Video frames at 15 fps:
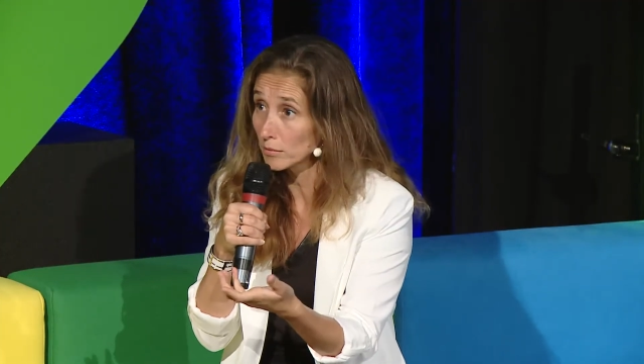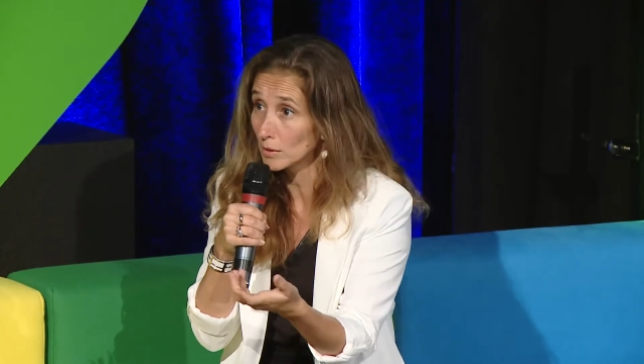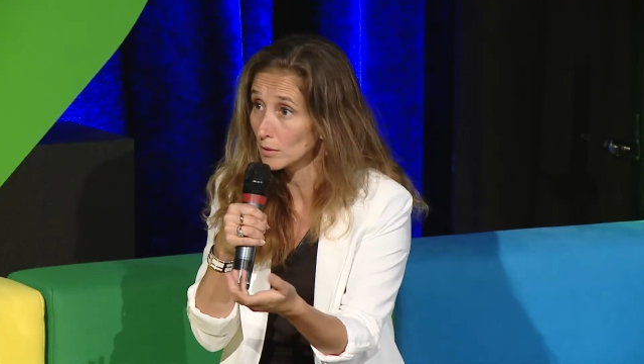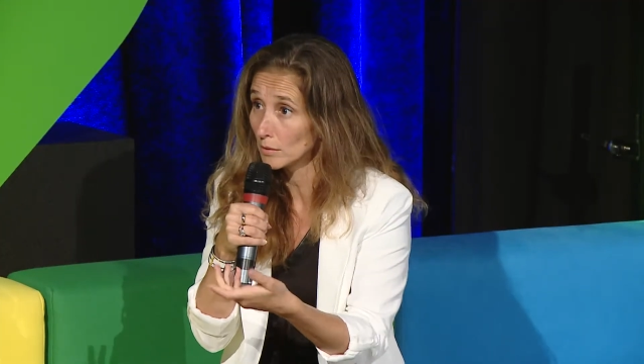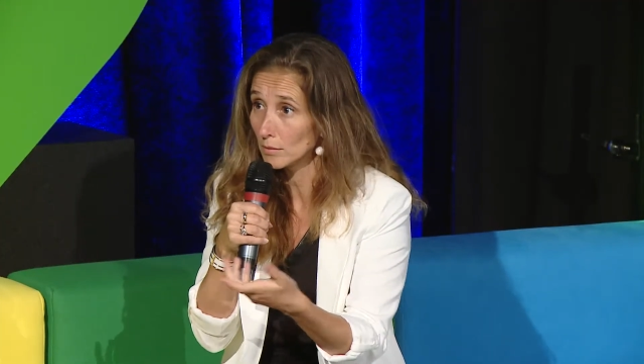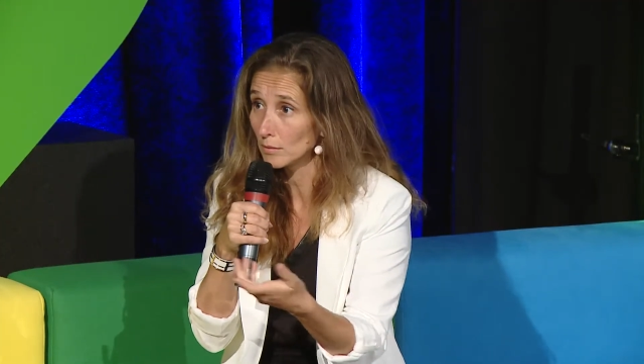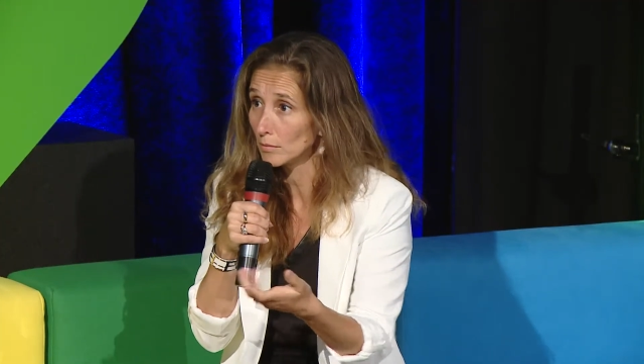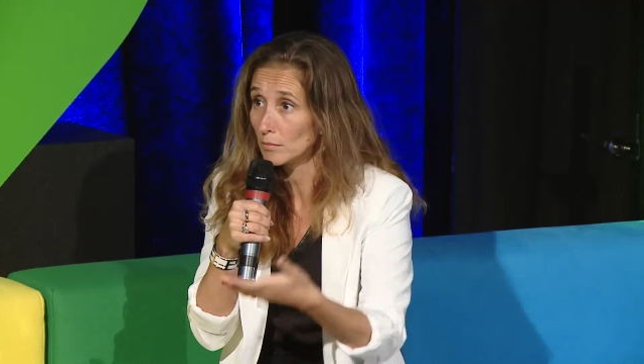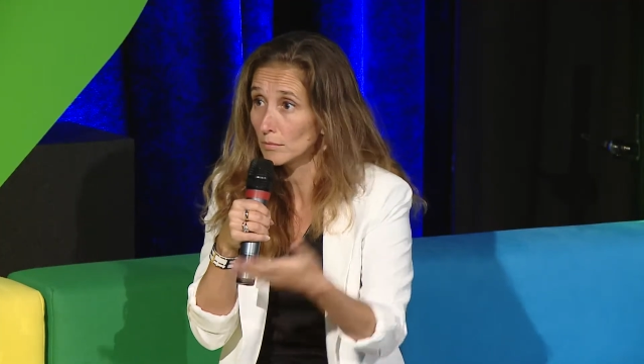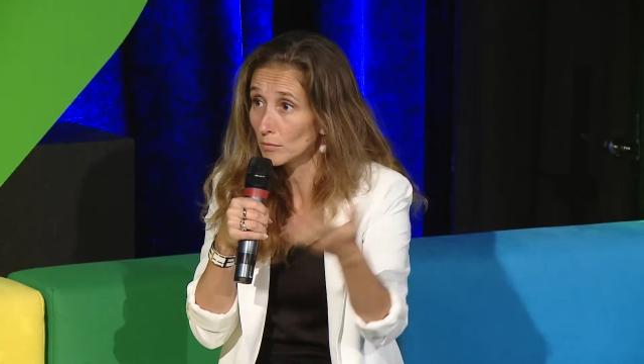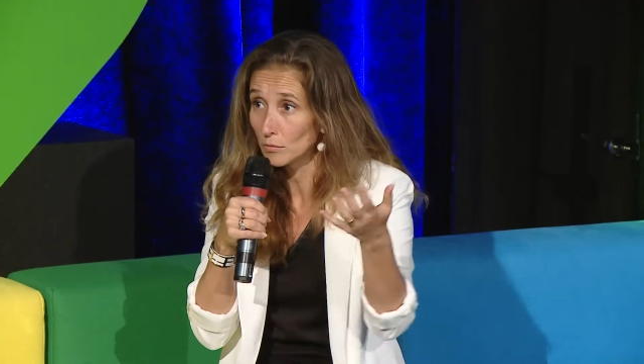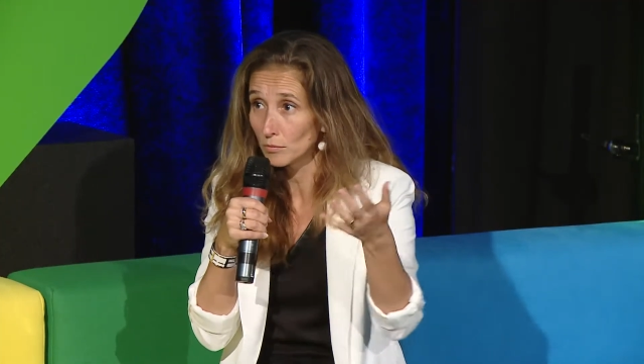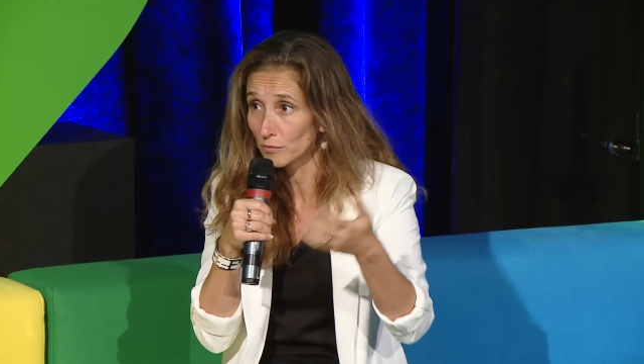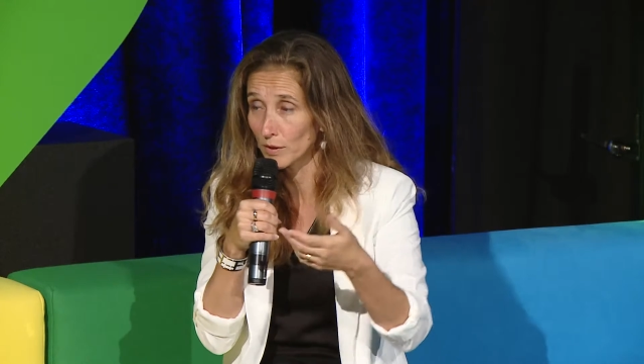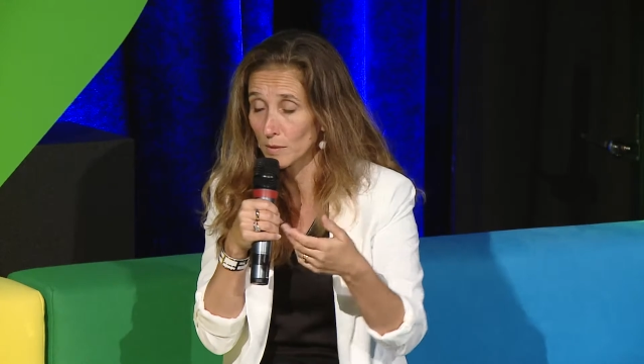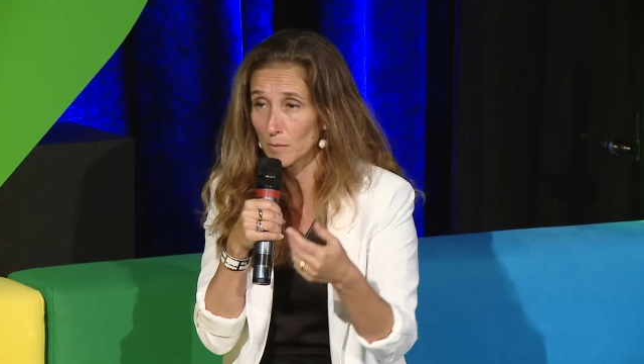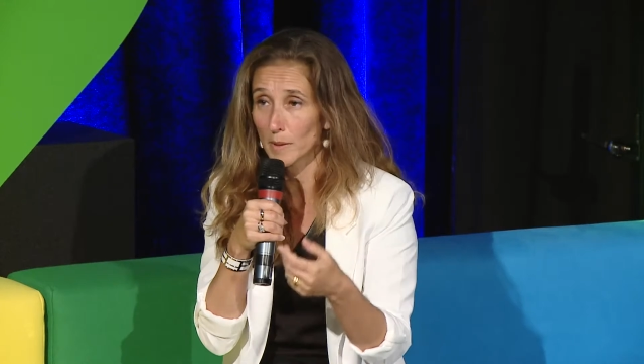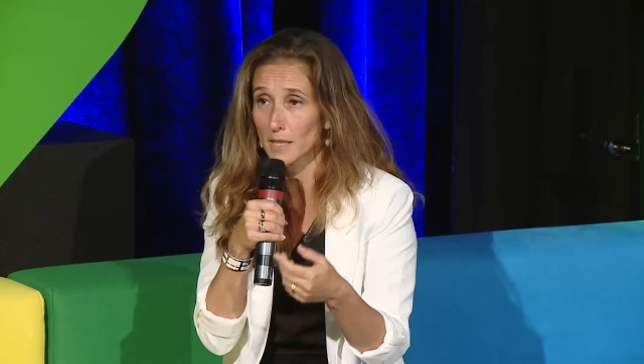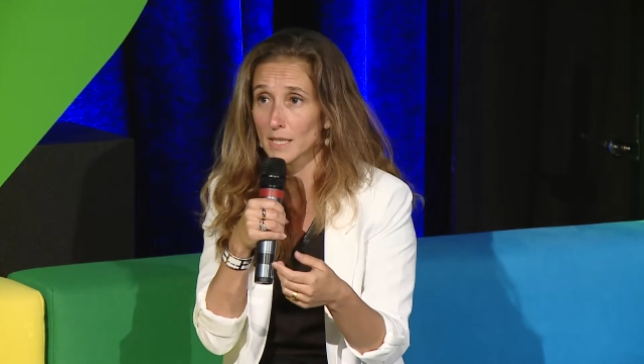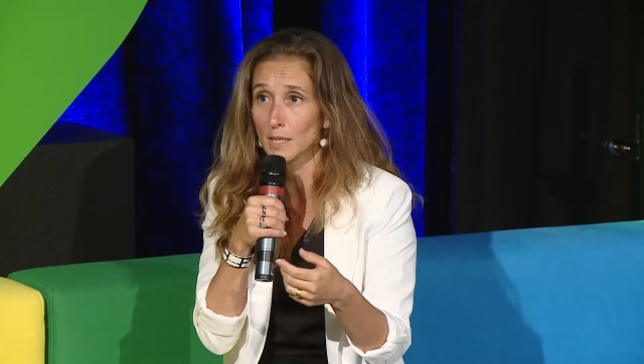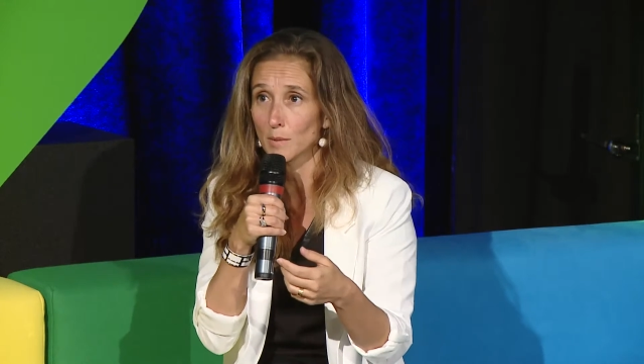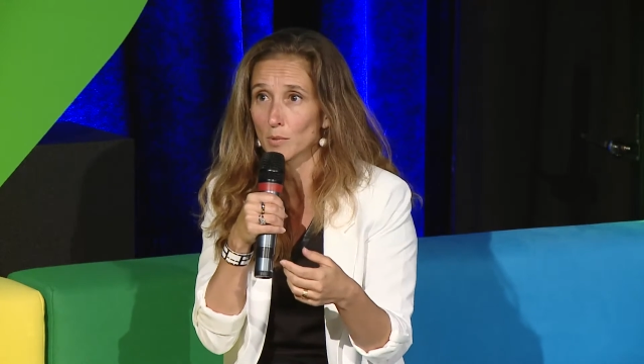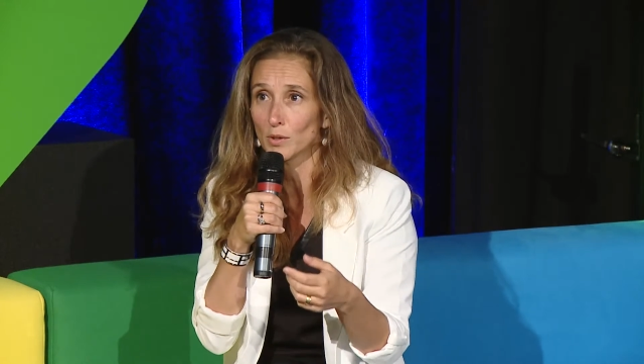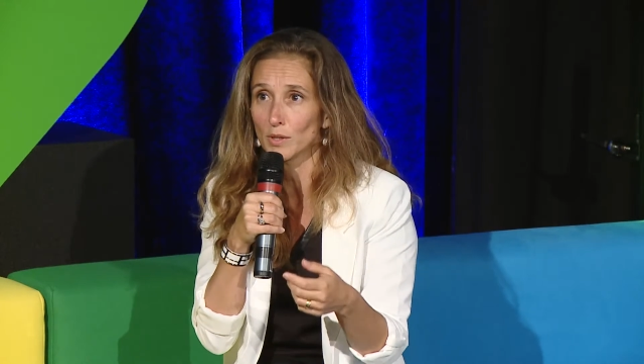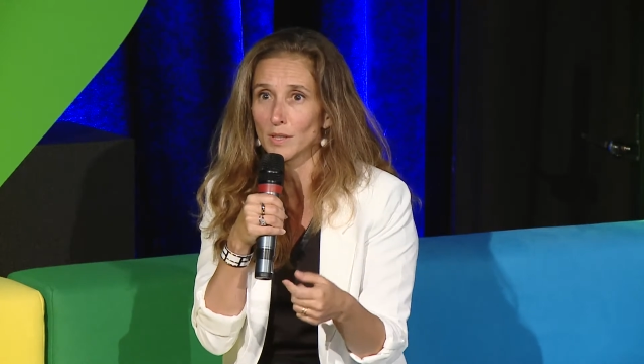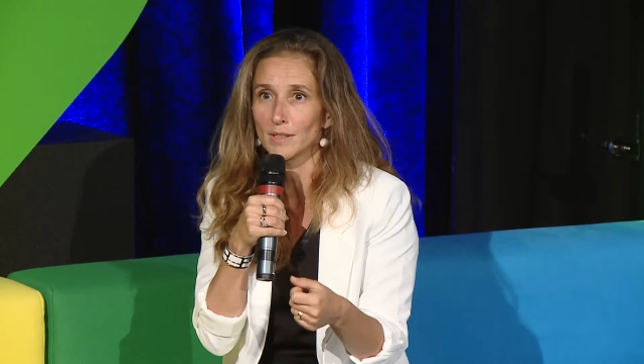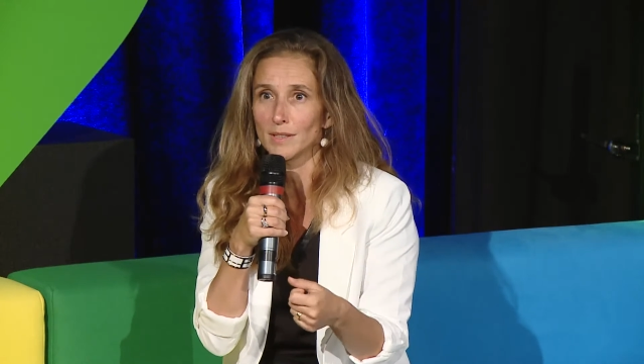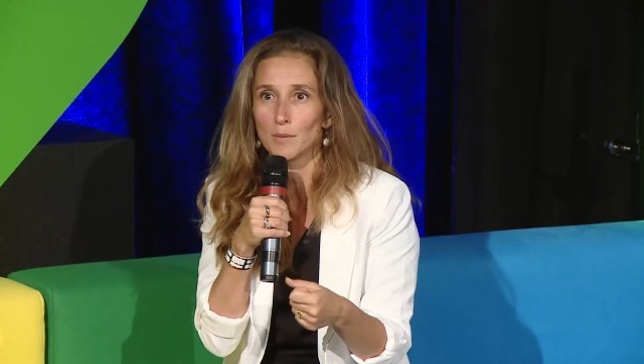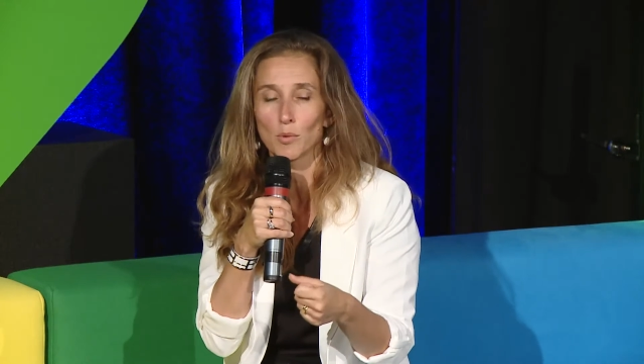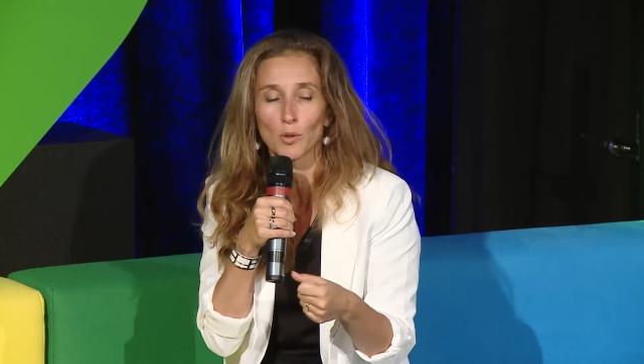It's when you keep track